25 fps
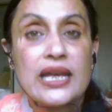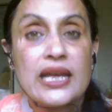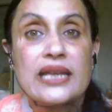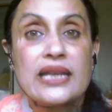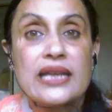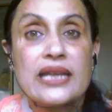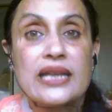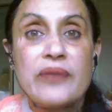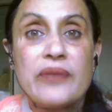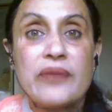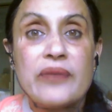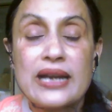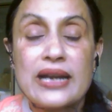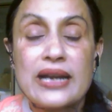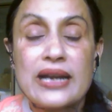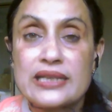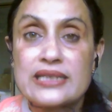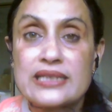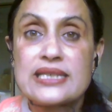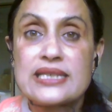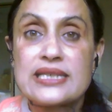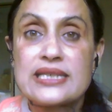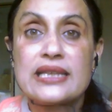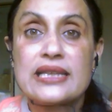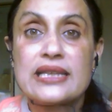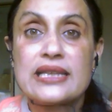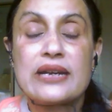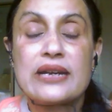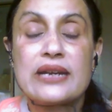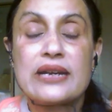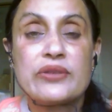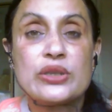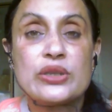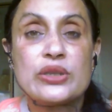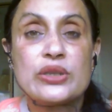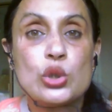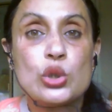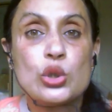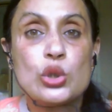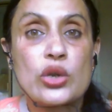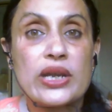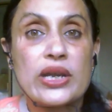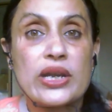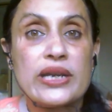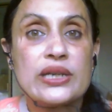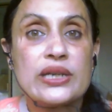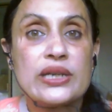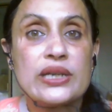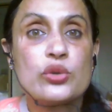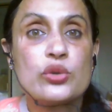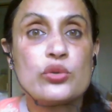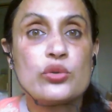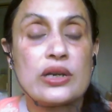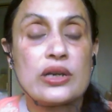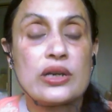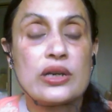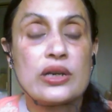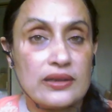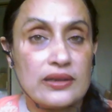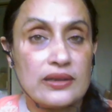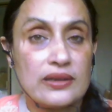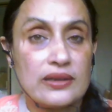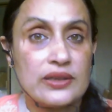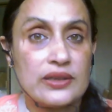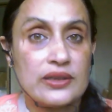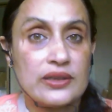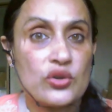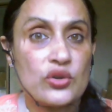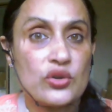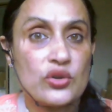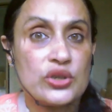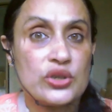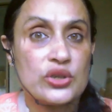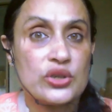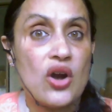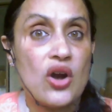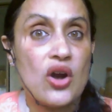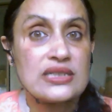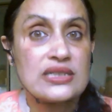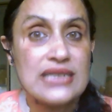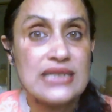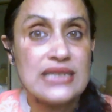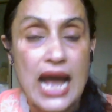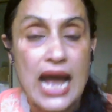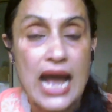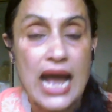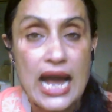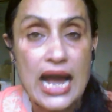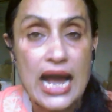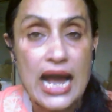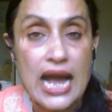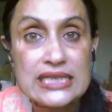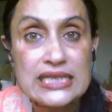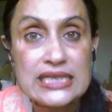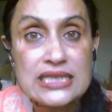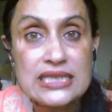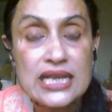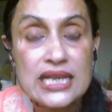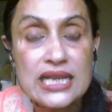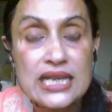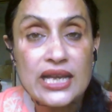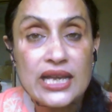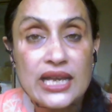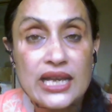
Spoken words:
In fact, they say that when you look into your dog's eyes,